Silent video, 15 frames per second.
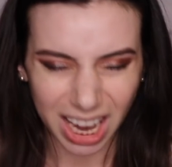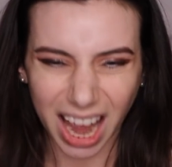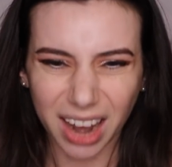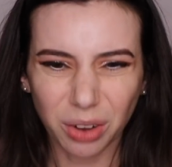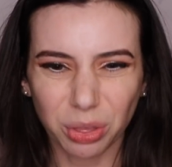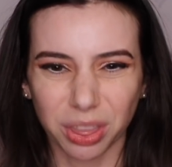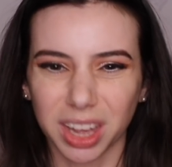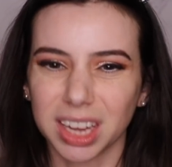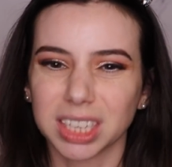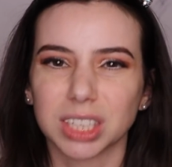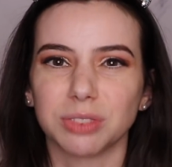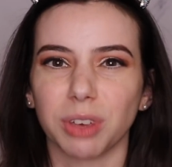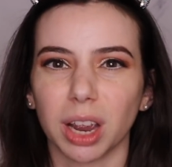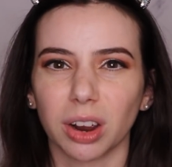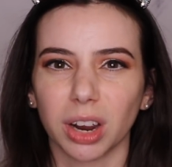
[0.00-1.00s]
I don't think
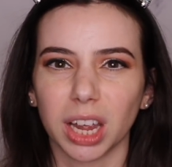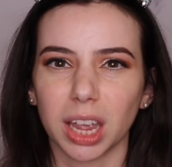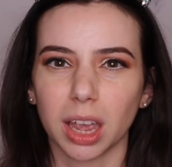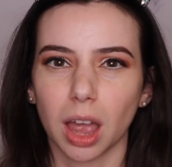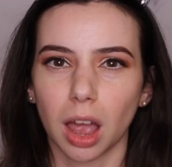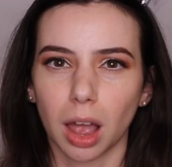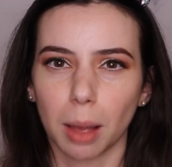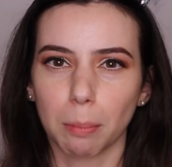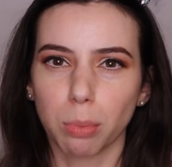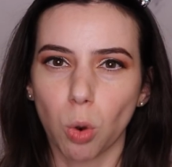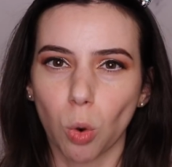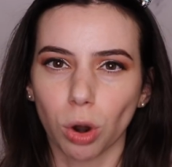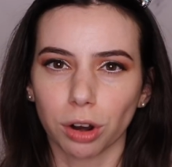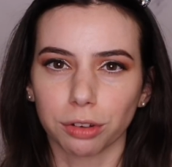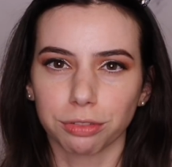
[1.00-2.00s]
it's very
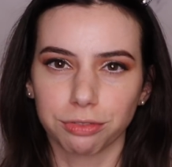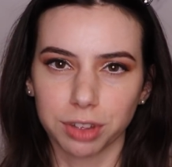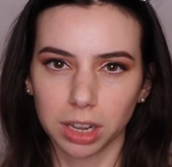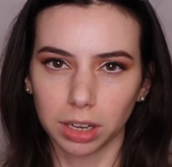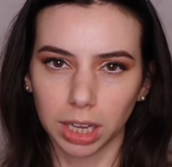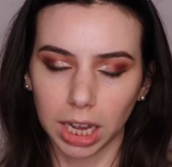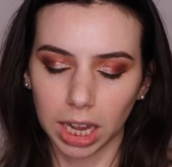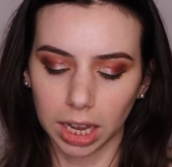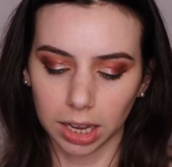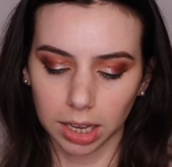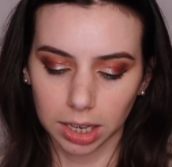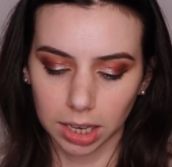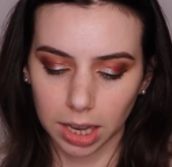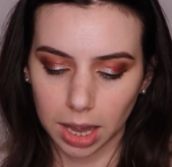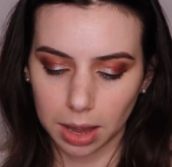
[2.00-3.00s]
pore
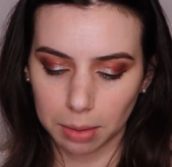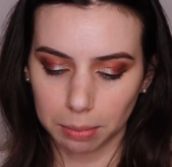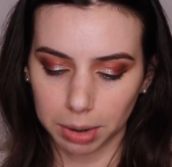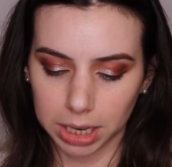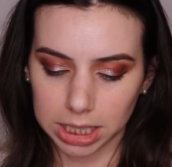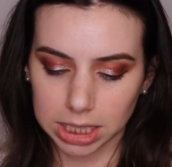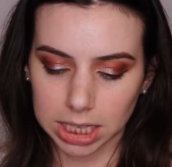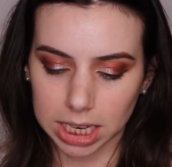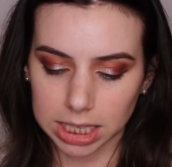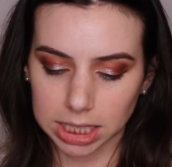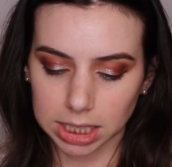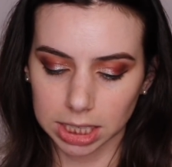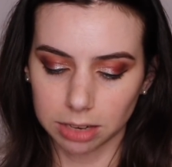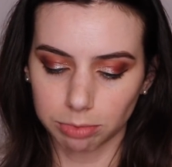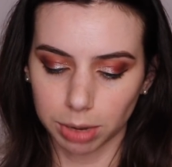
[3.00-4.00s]
filling, but it
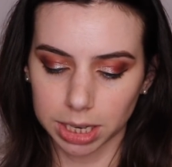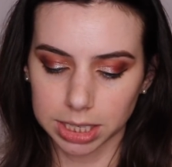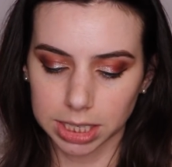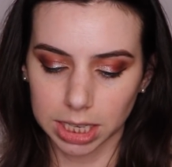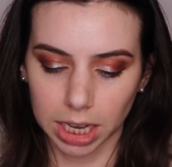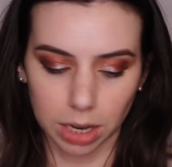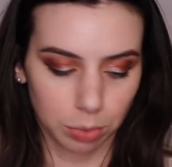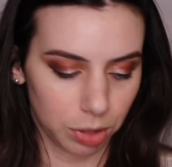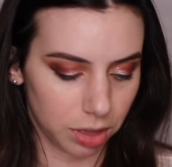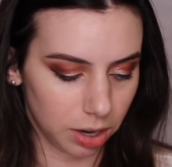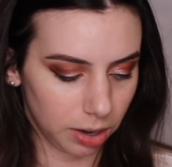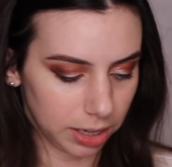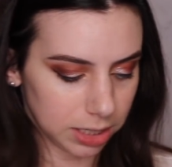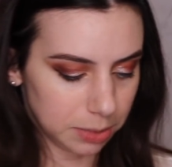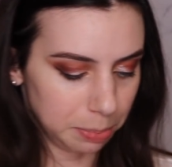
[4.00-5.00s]
does leave my skin with a
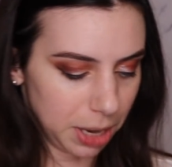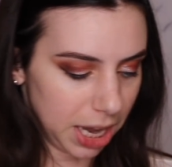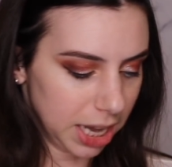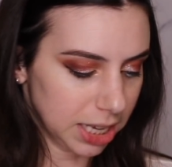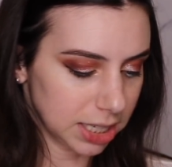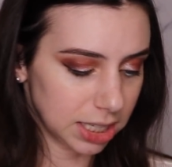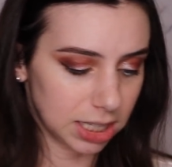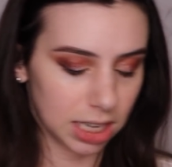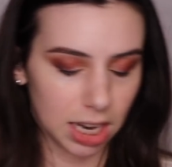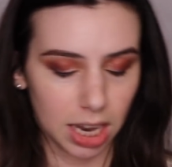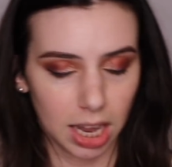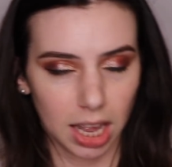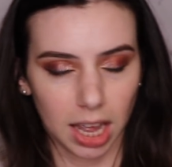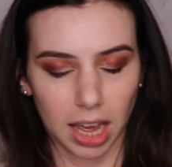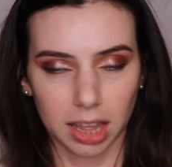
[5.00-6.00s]
nice base.
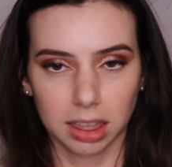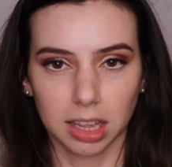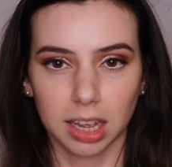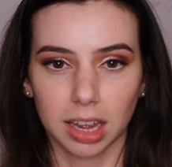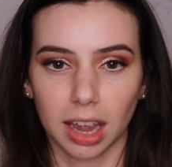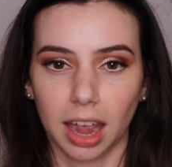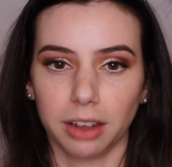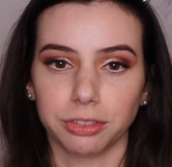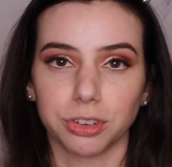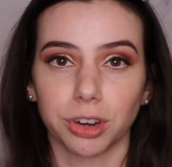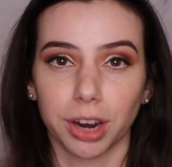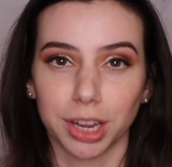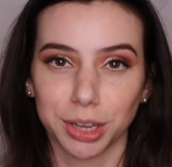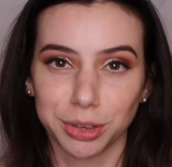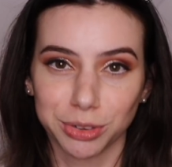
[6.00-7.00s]
I think
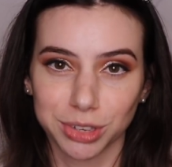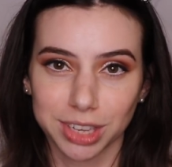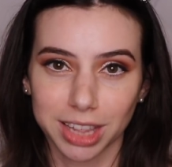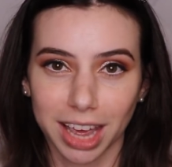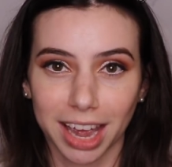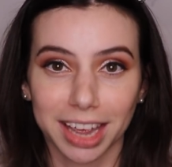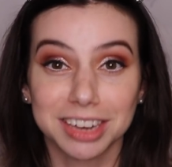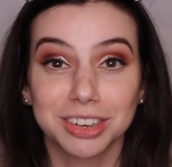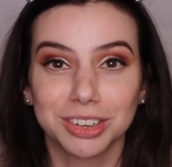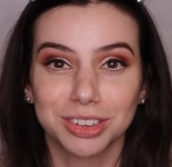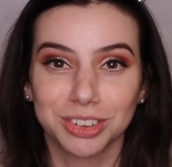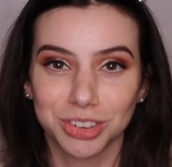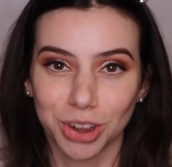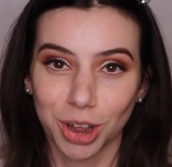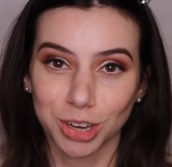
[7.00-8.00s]
after I use that
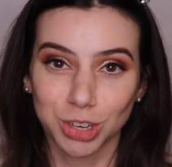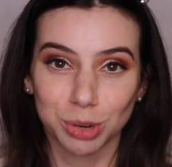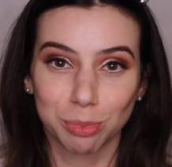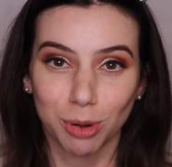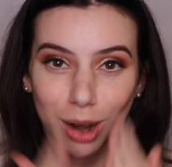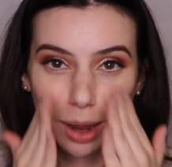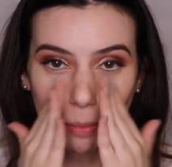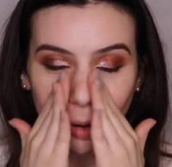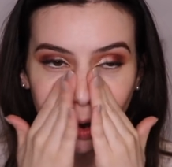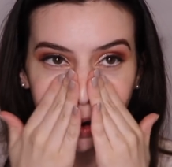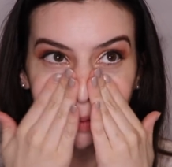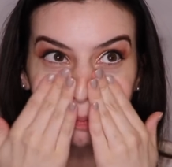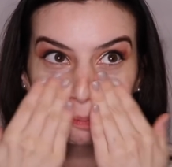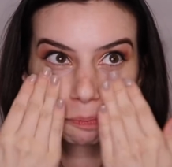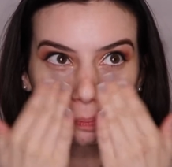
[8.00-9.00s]
Tatcha
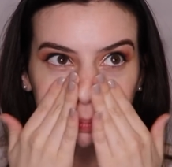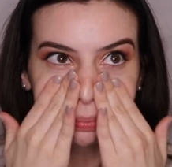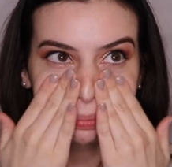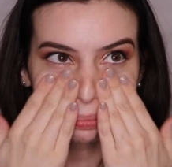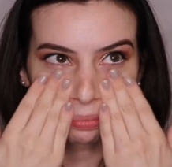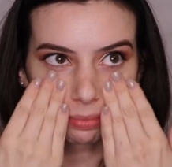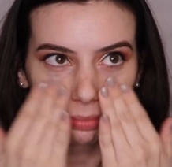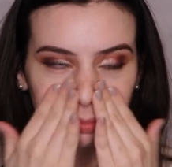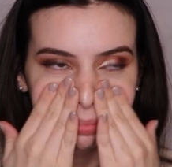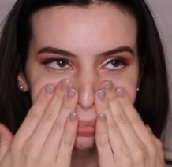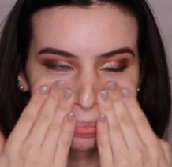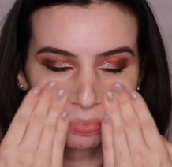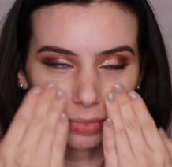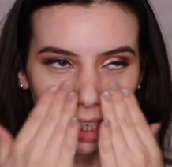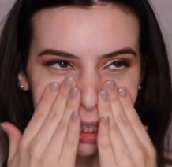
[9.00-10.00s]
primer,
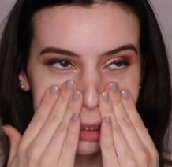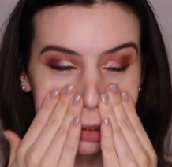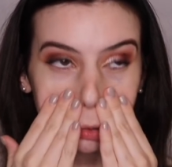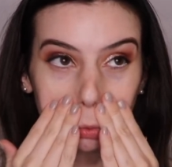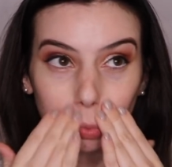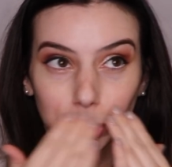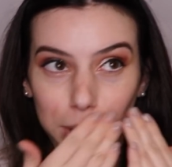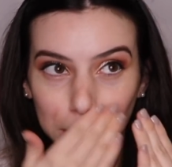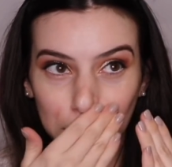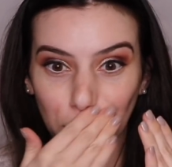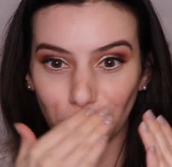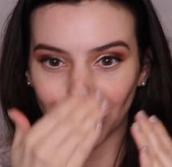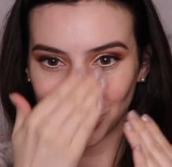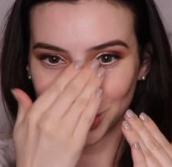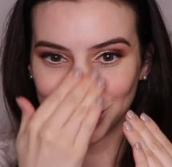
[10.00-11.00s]
it's really
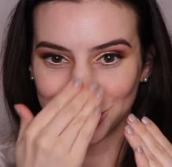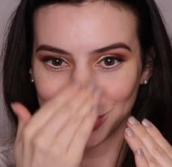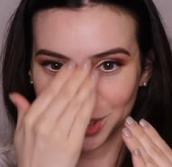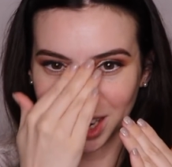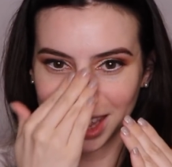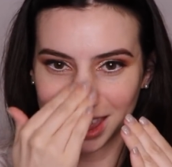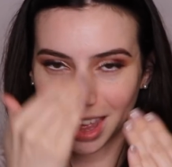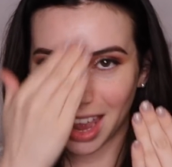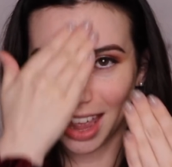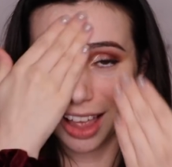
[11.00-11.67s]
hard to use anything